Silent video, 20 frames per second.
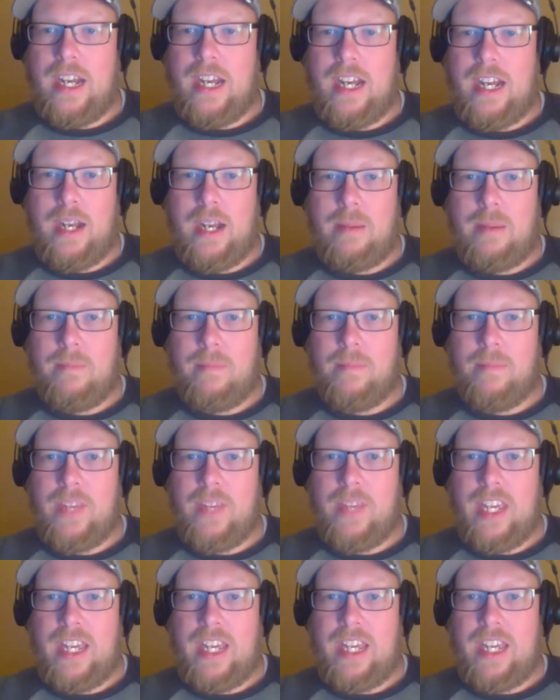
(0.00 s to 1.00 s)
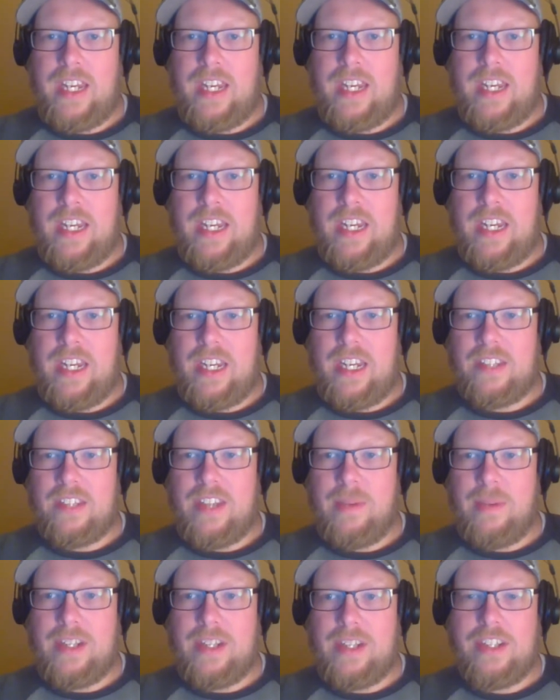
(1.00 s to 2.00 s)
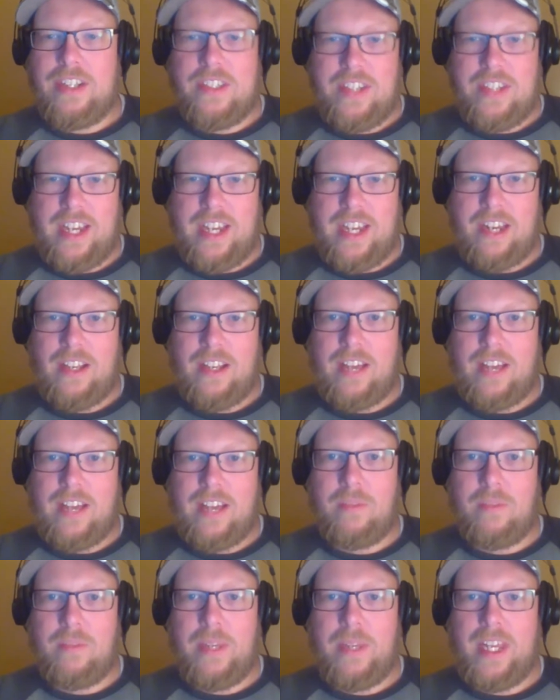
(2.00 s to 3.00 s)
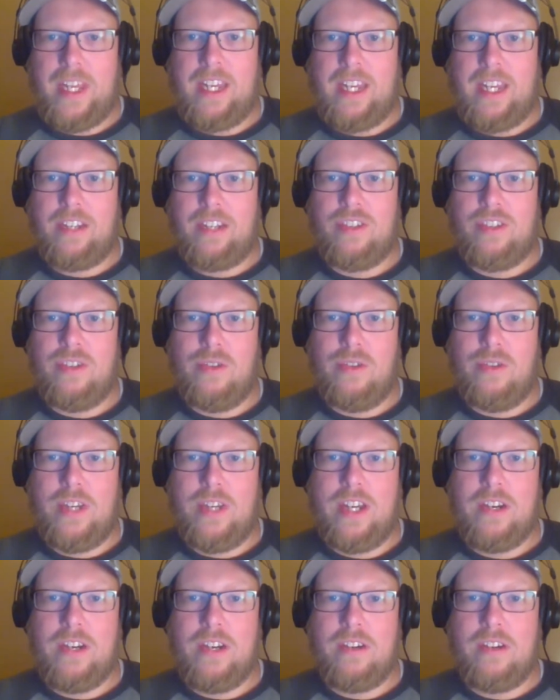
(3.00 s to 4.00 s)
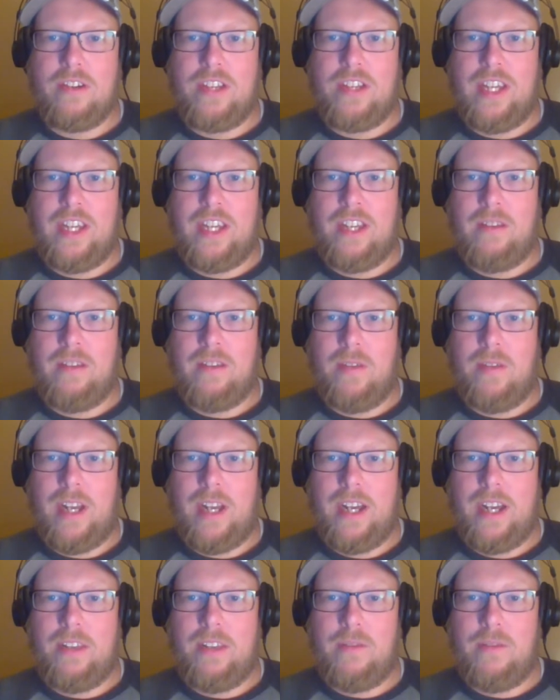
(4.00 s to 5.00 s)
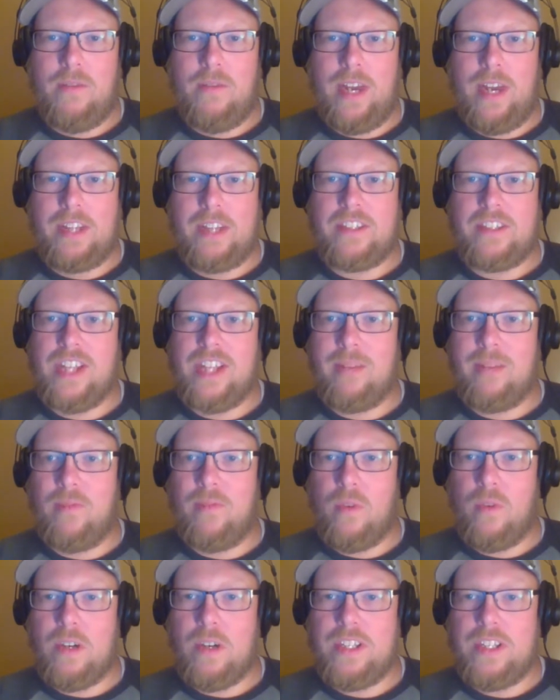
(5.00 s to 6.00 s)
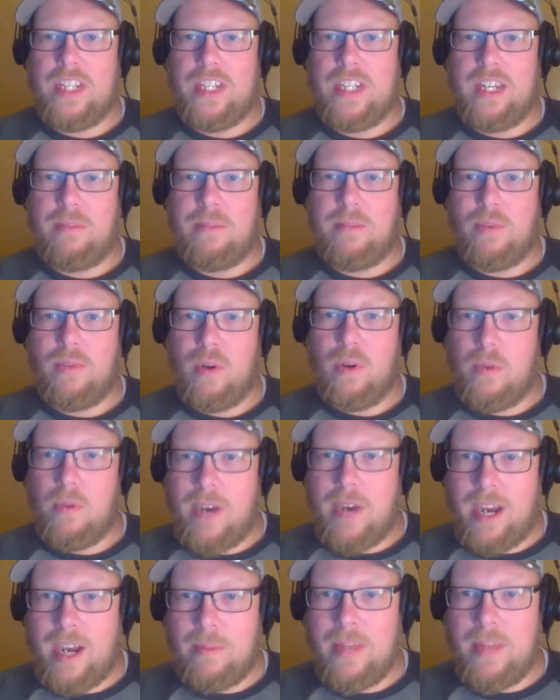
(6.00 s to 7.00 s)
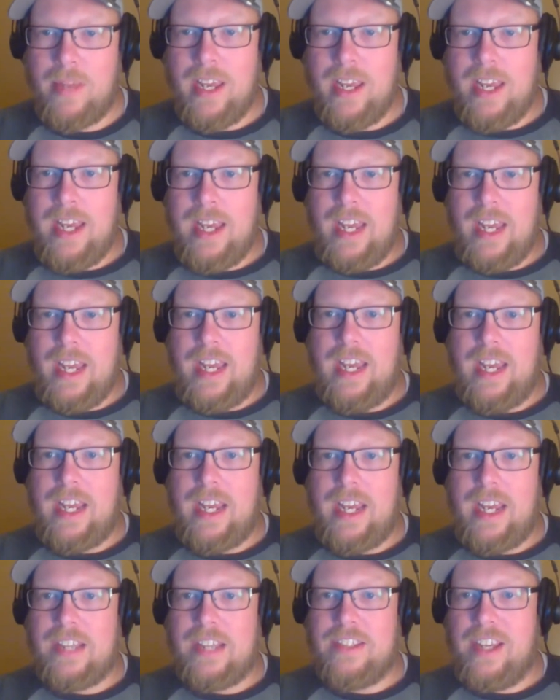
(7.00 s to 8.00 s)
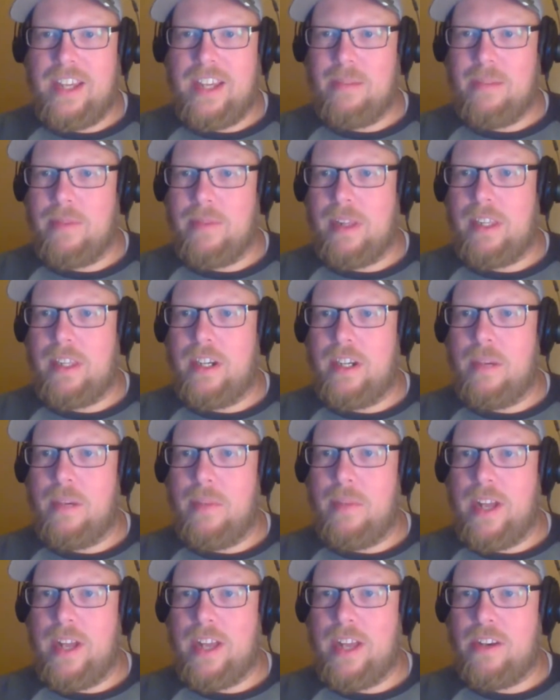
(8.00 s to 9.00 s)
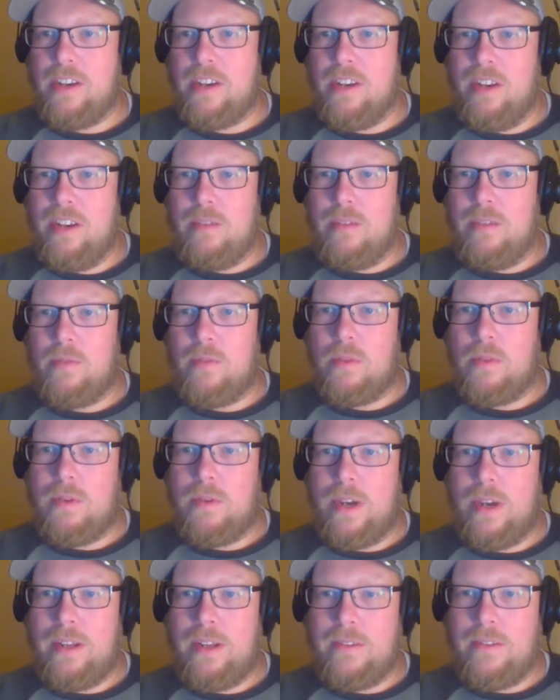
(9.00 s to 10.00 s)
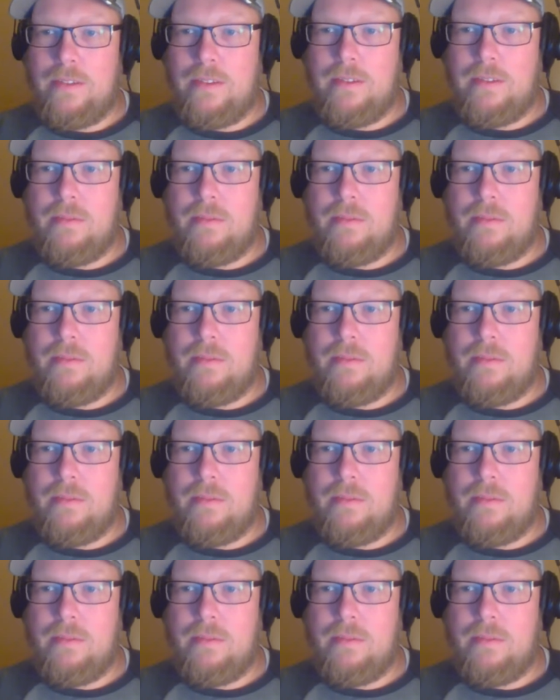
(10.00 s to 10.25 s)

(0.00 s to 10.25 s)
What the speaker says: And he is coming to Seattle after playing 2 years in the France Top 14 program, ASM Clermont-Ferrand